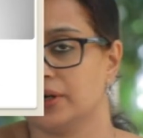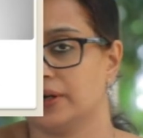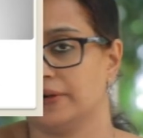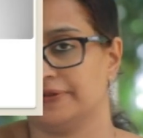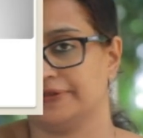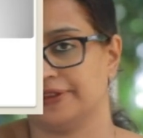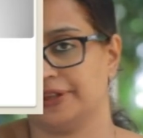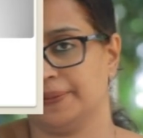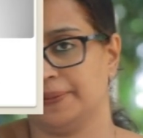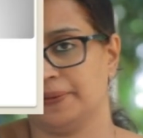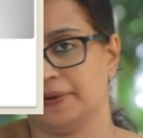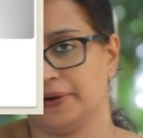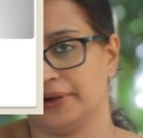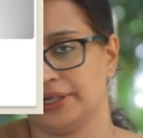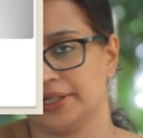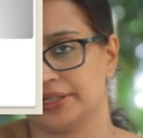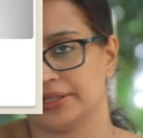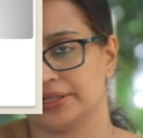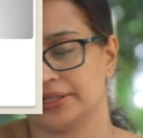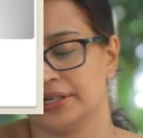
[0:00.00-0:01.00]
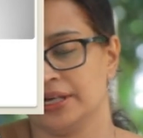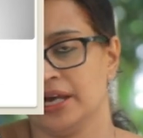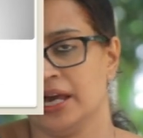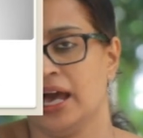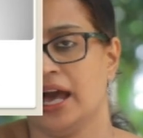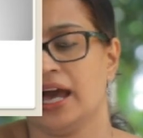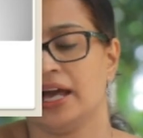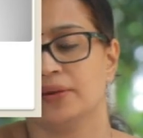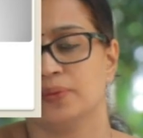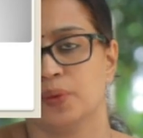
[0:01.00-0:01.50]
of the poet.
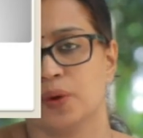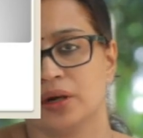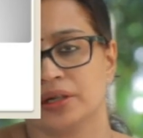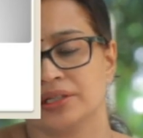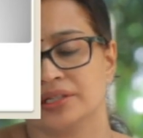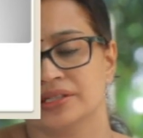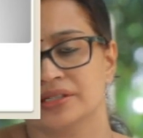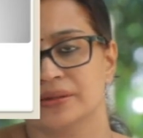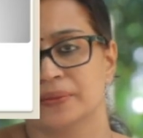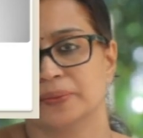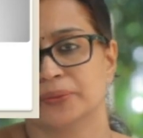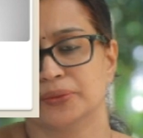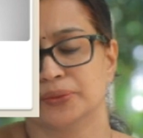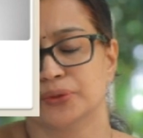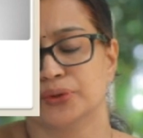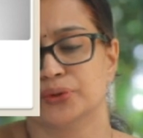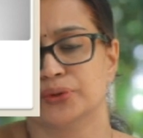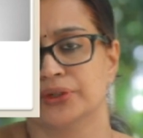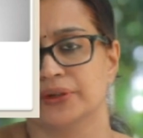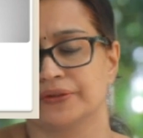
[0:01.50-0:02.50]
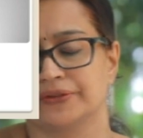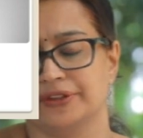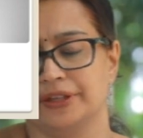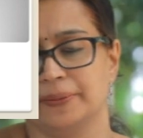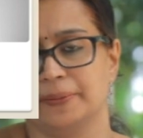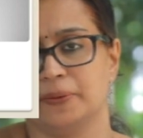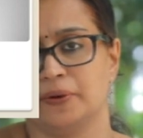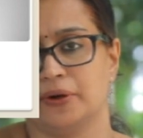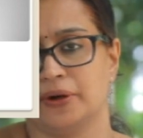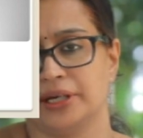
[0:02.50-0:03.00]
And what is the mood of the
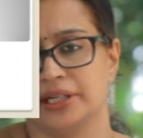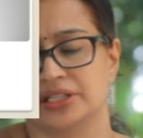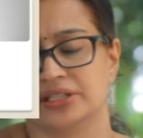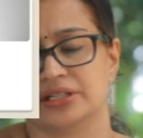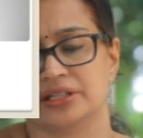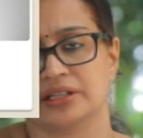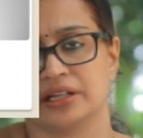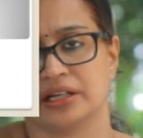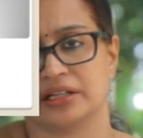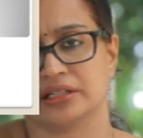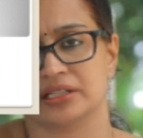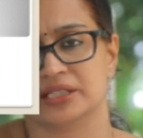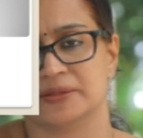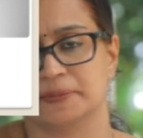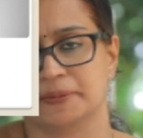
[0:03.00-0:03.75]
poet that is